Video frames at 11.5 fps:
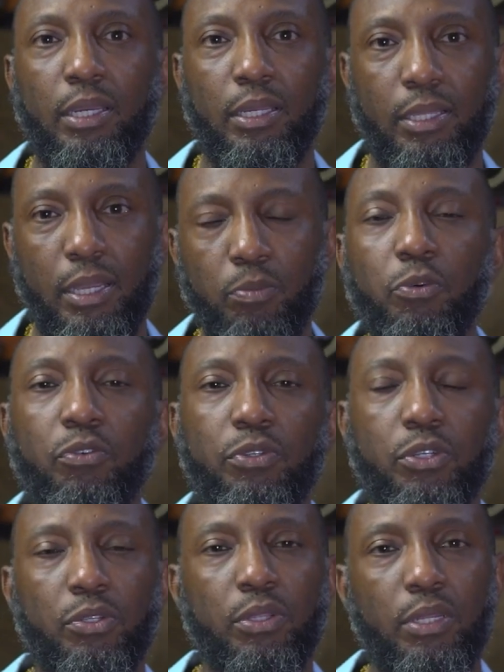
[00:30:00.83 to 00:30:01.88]
it then moves
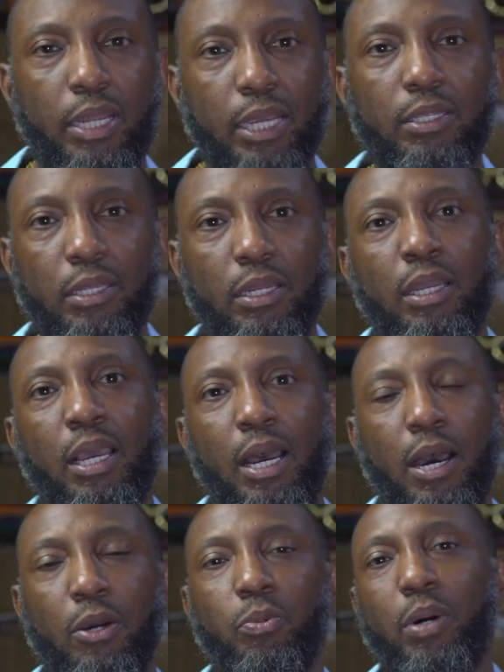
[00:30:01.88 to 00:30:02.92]
us to the next thing.
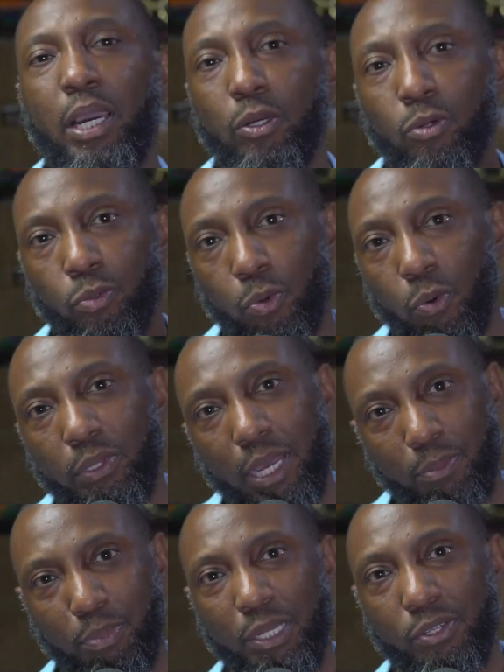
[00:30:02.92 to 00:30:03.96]
How do I grow
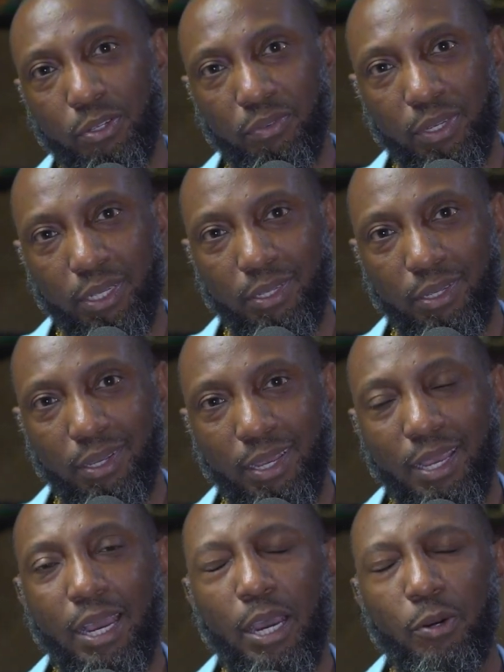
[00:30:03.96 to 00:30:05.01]
that piece of it?
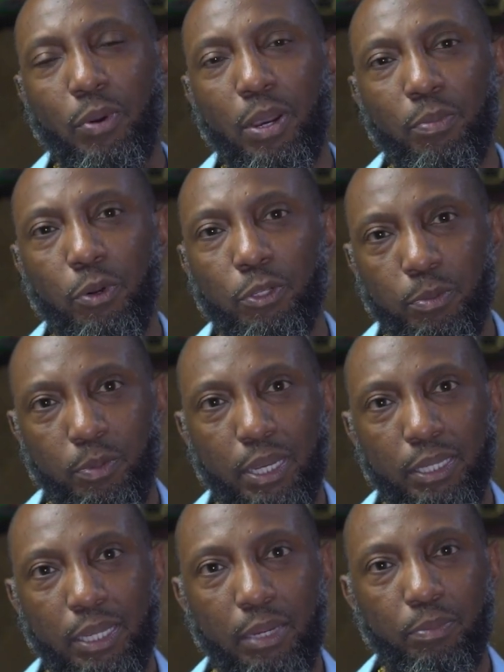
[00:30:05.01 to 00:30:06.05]
How do I
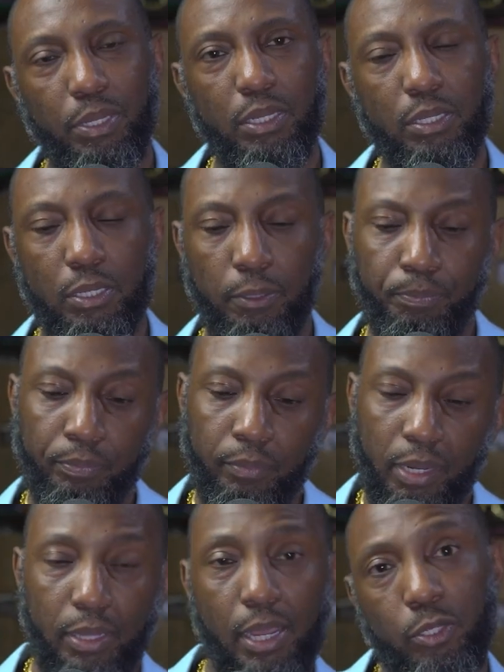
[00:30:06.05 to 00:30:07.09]
multiply that piece?
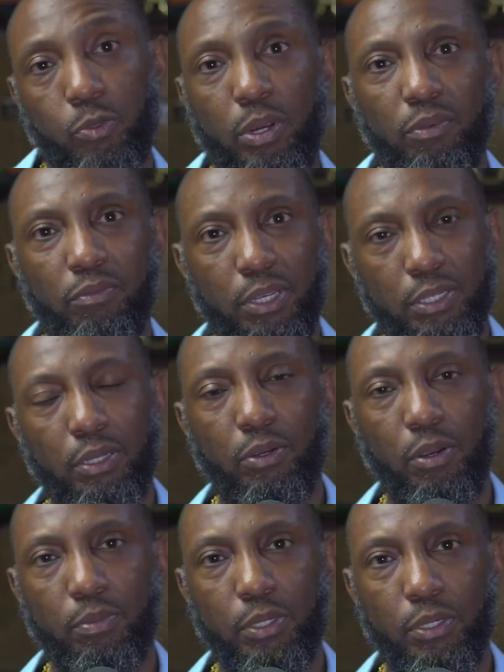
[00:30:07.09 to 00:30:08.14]
And that's where investing
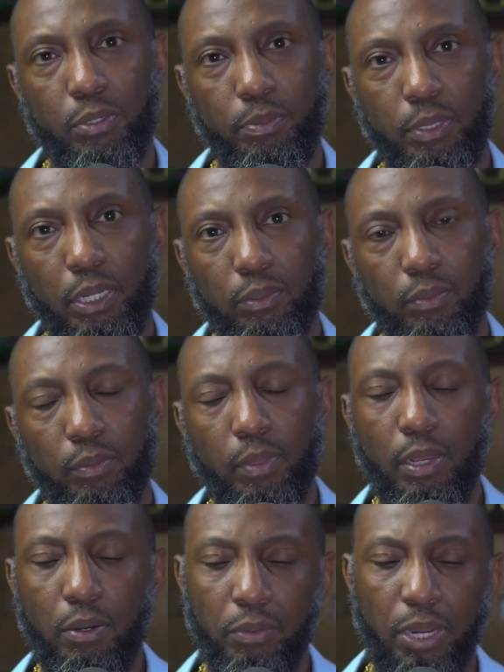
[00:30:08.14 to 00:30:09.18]
comes into play.
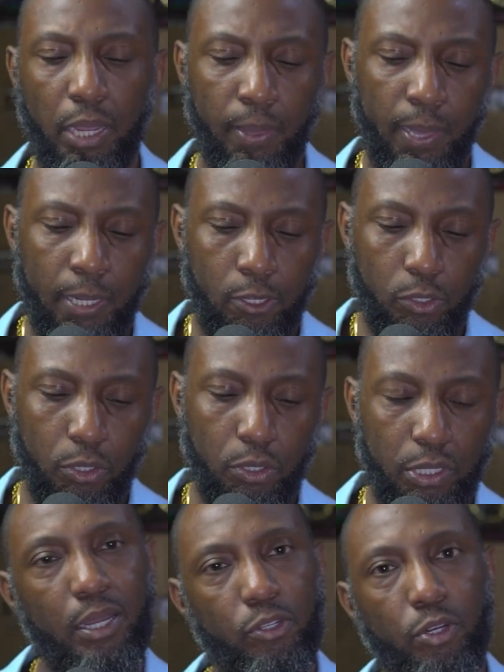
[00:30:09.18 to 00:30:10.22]
Okay. So you
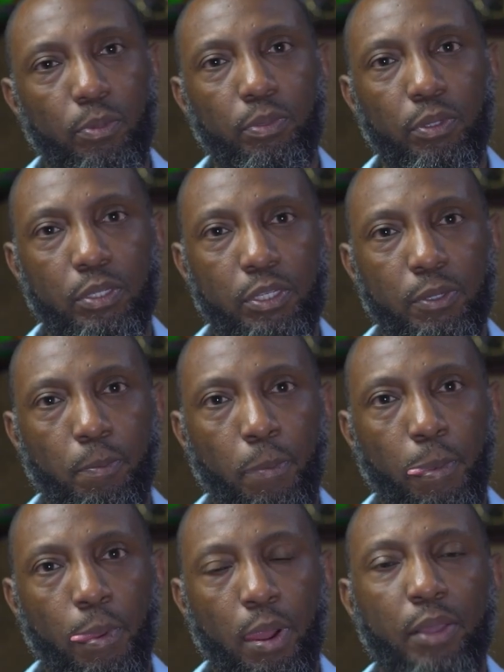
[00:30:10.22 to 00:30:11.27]
start surplus
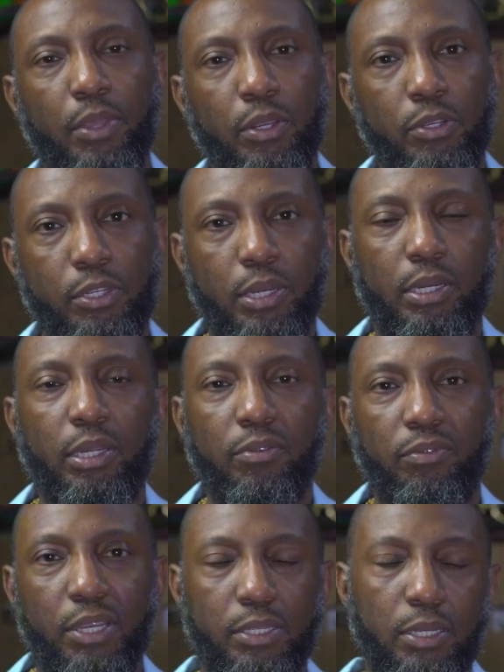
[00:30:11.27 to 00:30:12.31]
and then you start
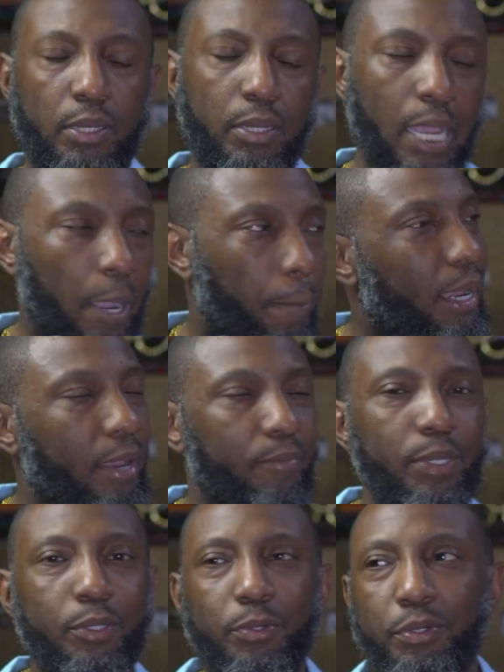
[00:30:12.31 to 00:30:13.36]
investing. Now, I've
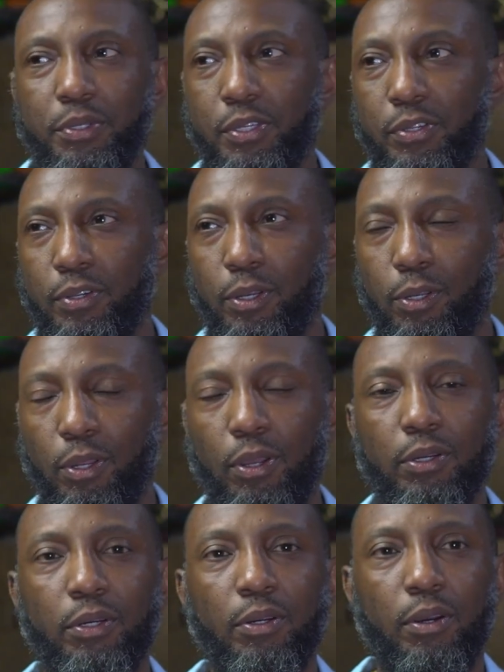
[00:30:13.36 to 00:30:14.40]
been doing this
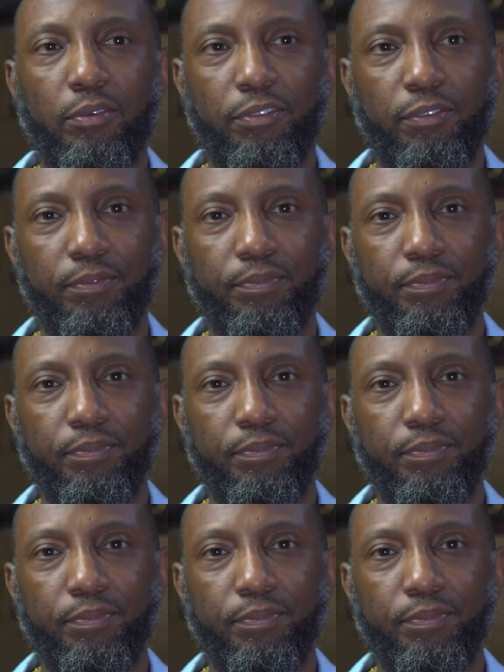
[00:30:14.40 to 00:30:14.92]
long enough,